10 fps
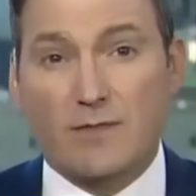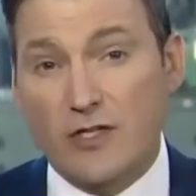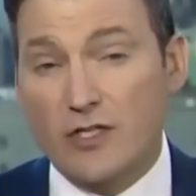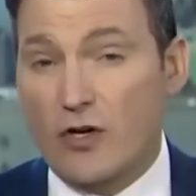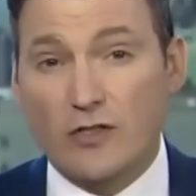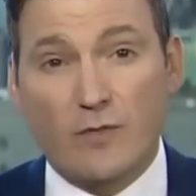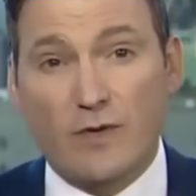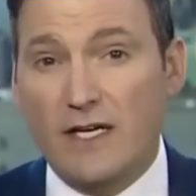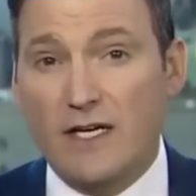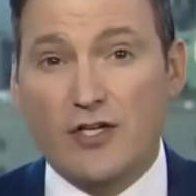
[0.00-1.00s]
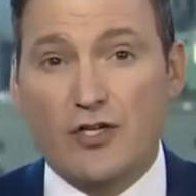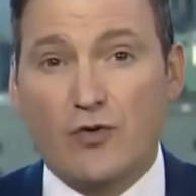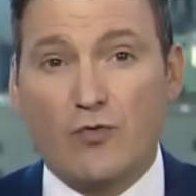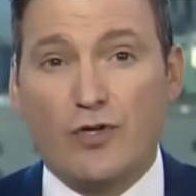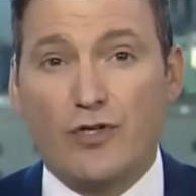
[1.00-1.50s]
marriage? Also been an
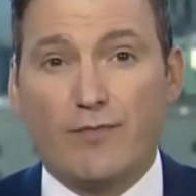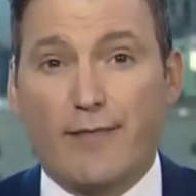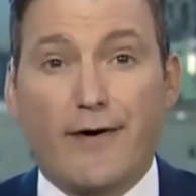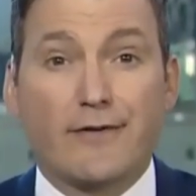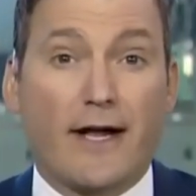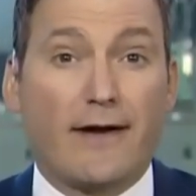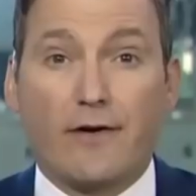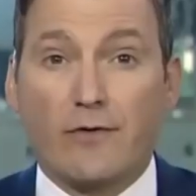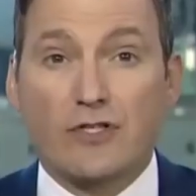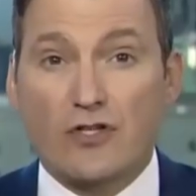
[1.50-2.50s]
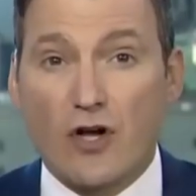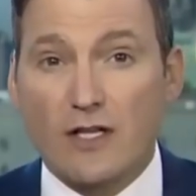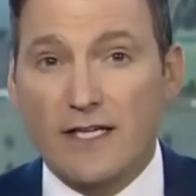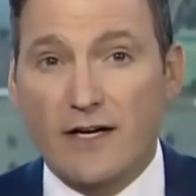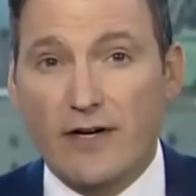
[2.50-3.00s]
issue. Would you march, I don't know, in
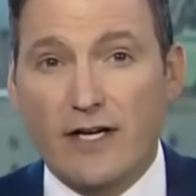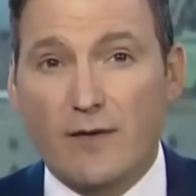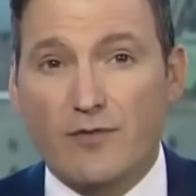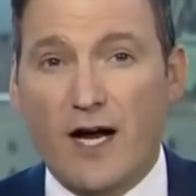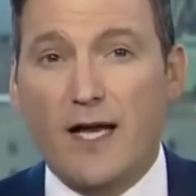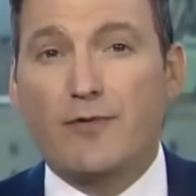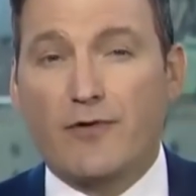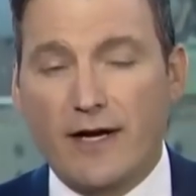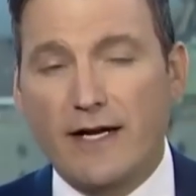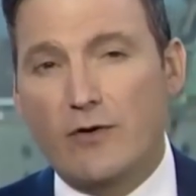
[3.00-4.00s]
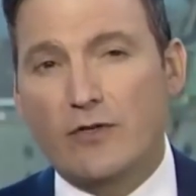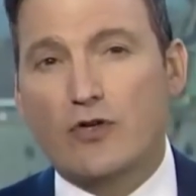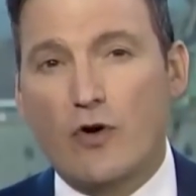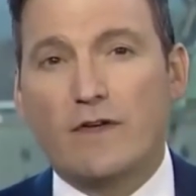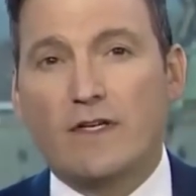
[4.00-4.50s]
solidarity in a pride parade? I know
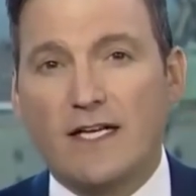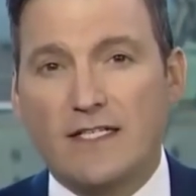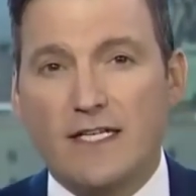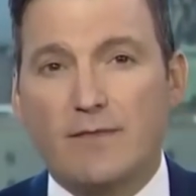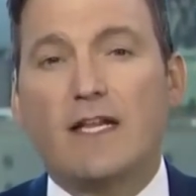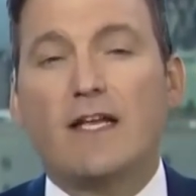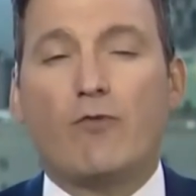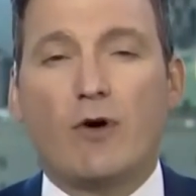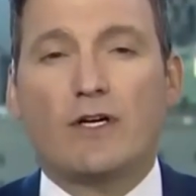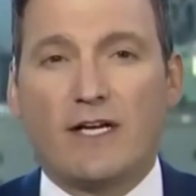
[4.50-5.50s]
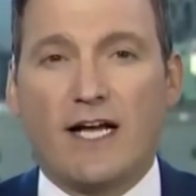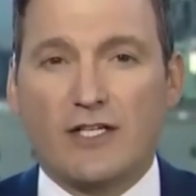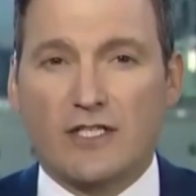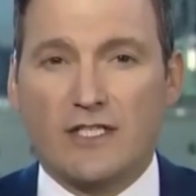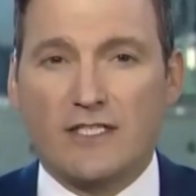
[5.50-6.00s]
it's COVID-19, but if one could
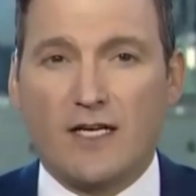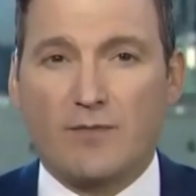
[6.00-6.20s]
actually take